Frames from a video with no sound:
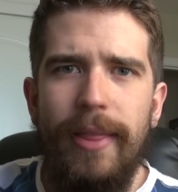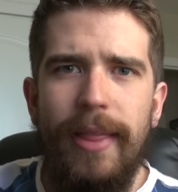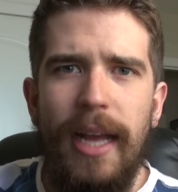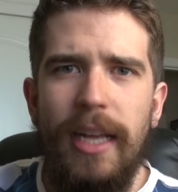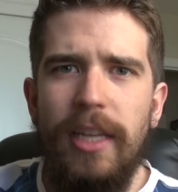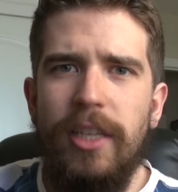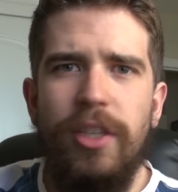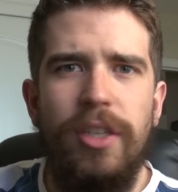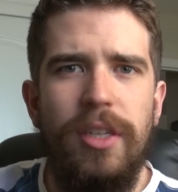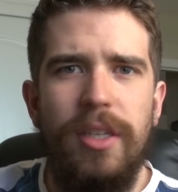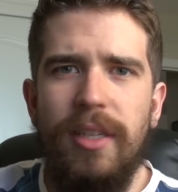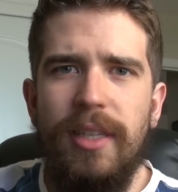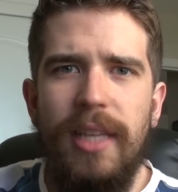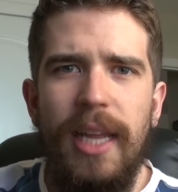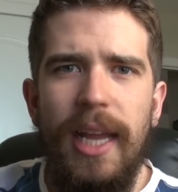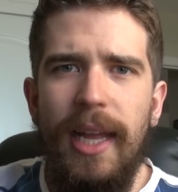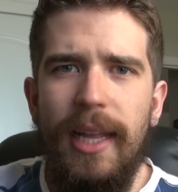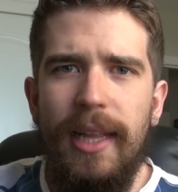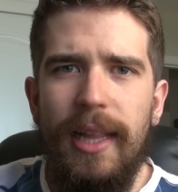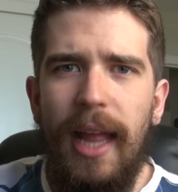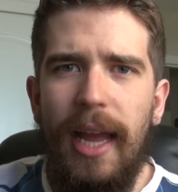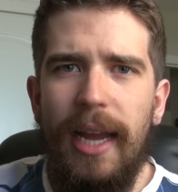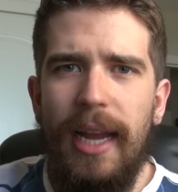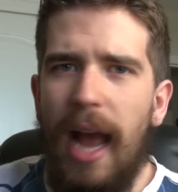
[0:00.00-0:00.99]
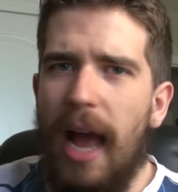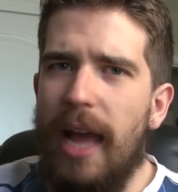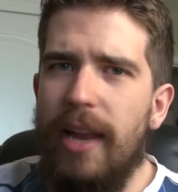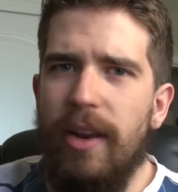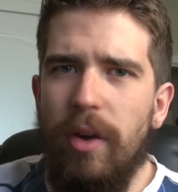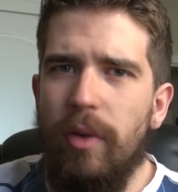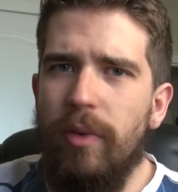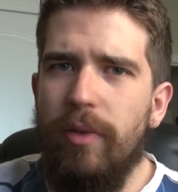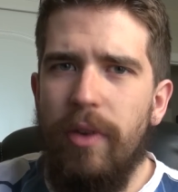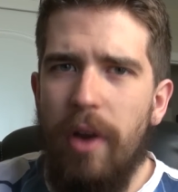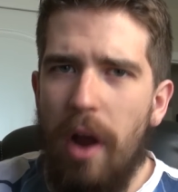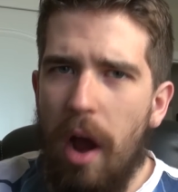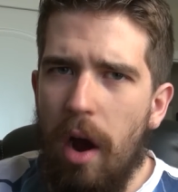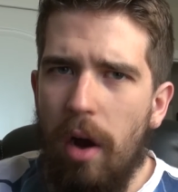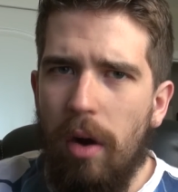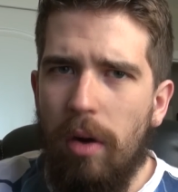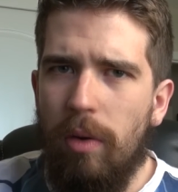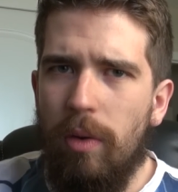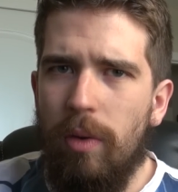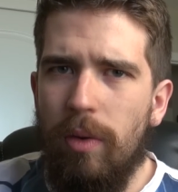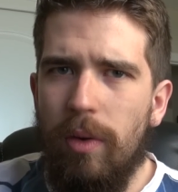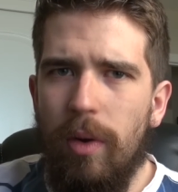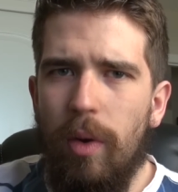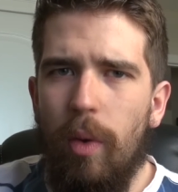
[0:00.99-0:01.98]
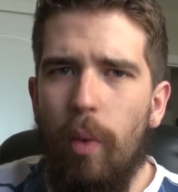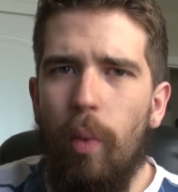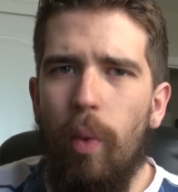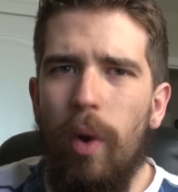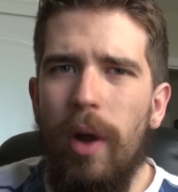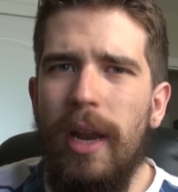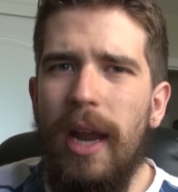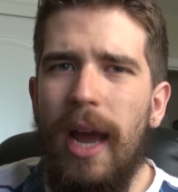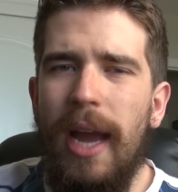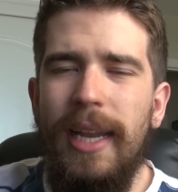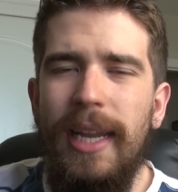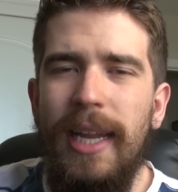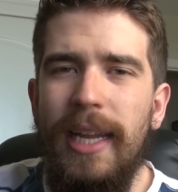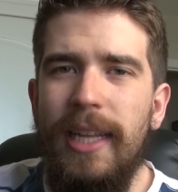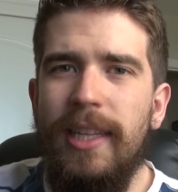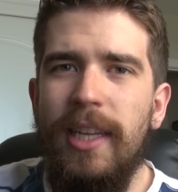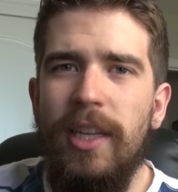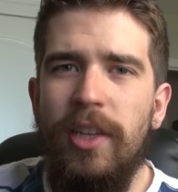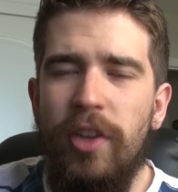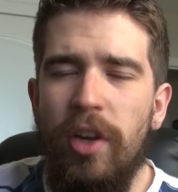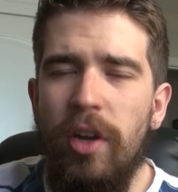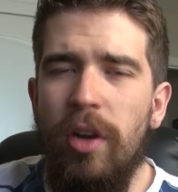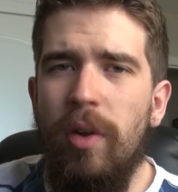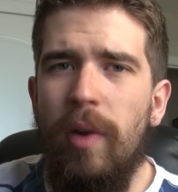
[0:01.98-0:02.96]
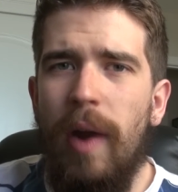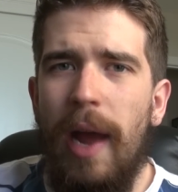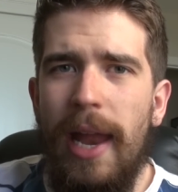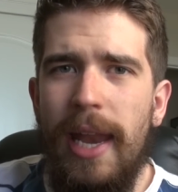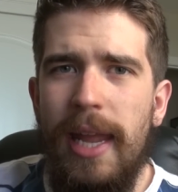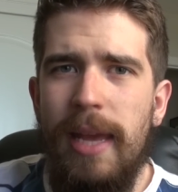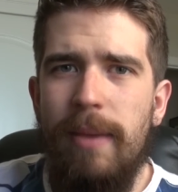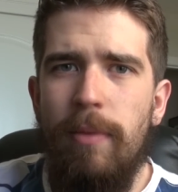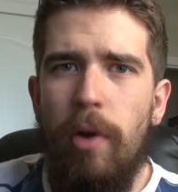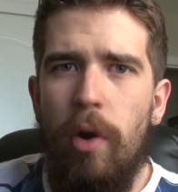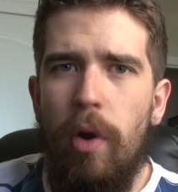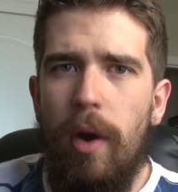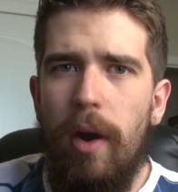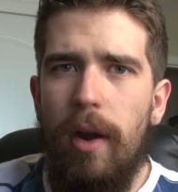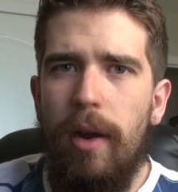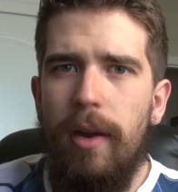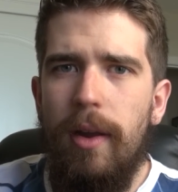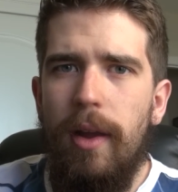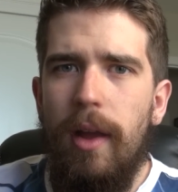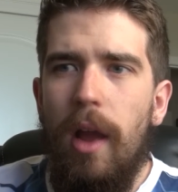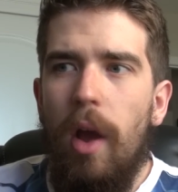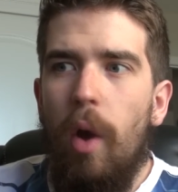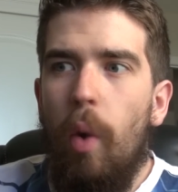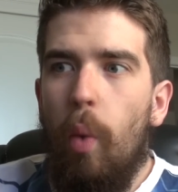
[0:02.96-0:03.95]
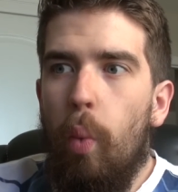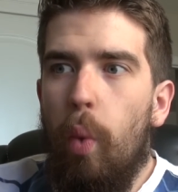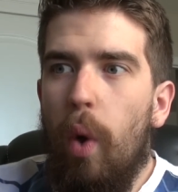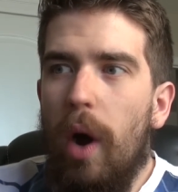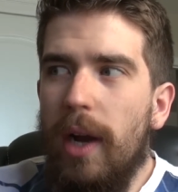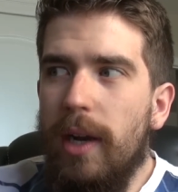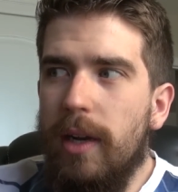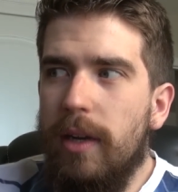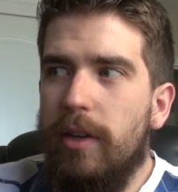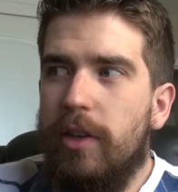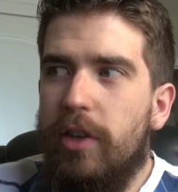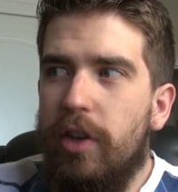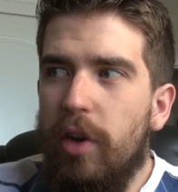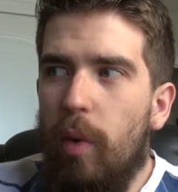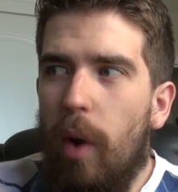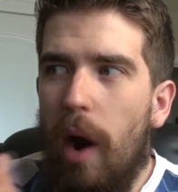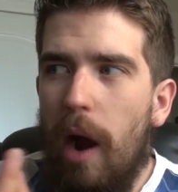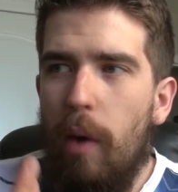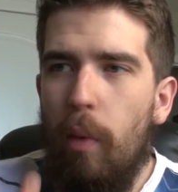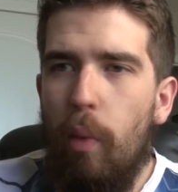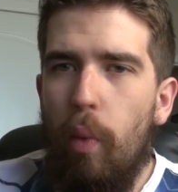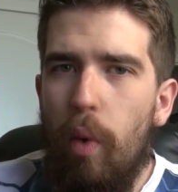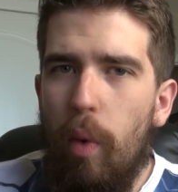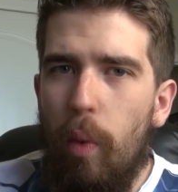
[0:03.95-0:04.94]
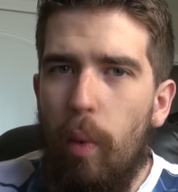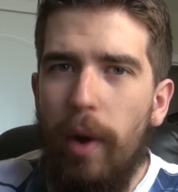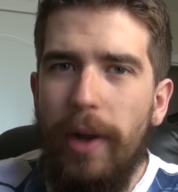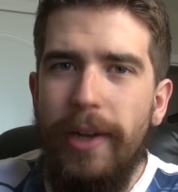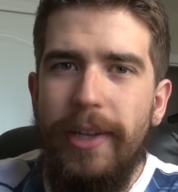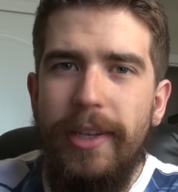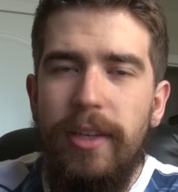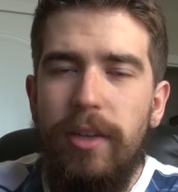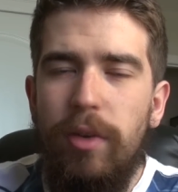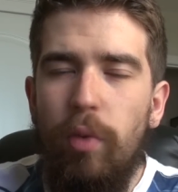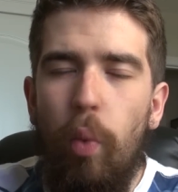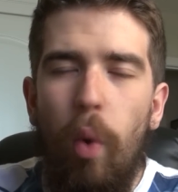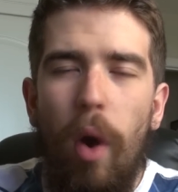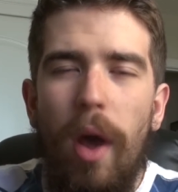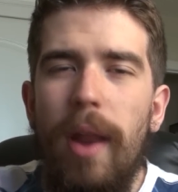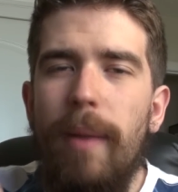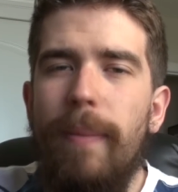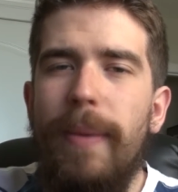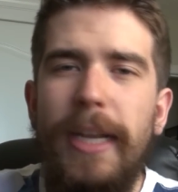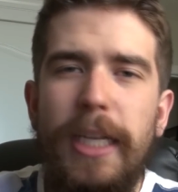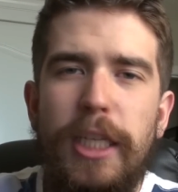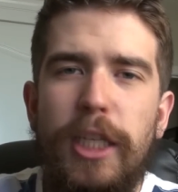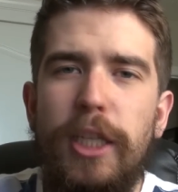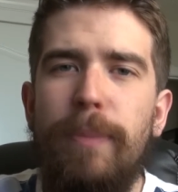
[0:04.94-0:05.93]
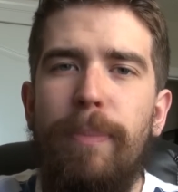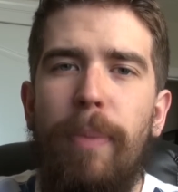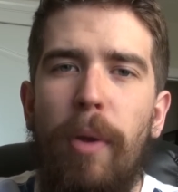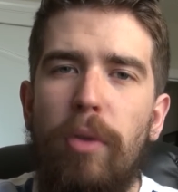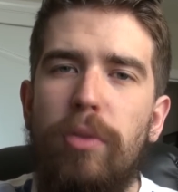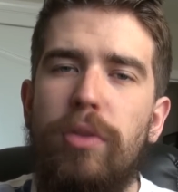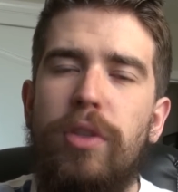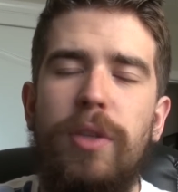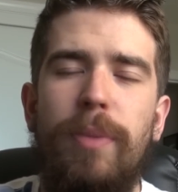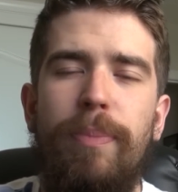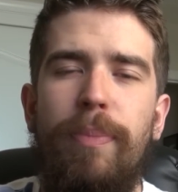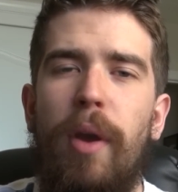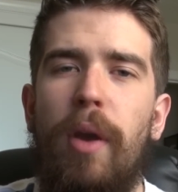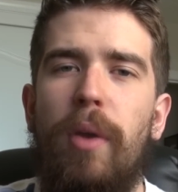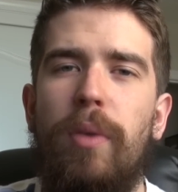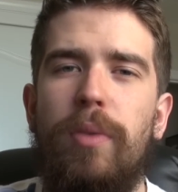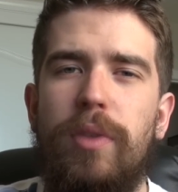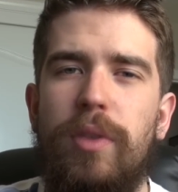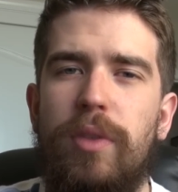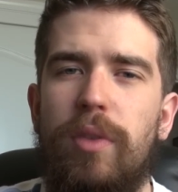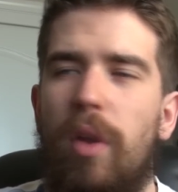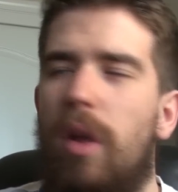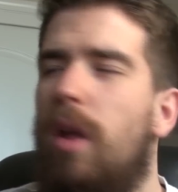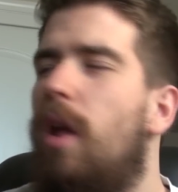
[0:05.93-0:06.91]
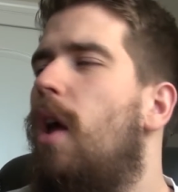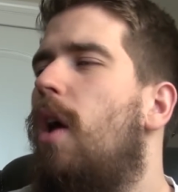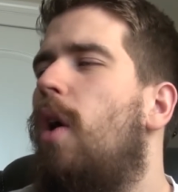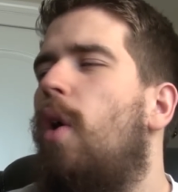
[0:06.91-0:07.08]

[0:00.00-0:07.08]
That's just it. Like, I don't know what I need to do anymore. What do I... What am I supposed to post?